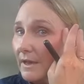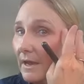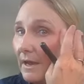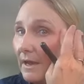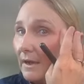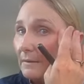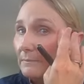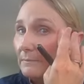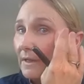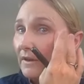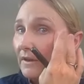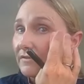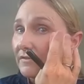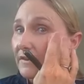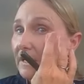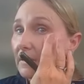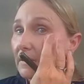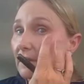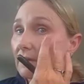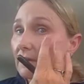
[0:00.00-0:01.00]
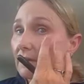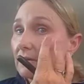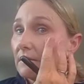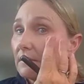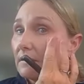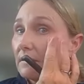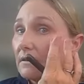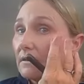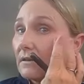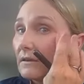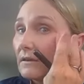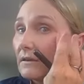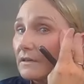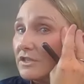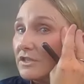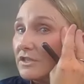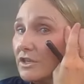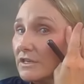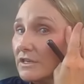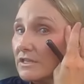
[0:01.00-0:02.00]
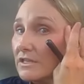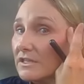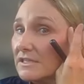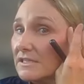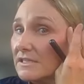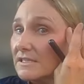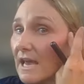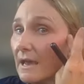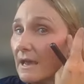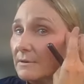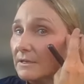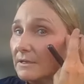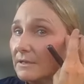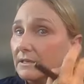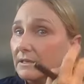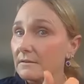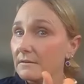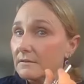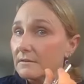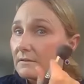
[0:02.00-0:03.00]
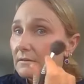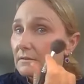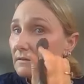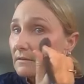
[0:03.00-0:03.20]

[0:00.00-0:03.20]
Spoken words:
a finger, because you can just tap it in.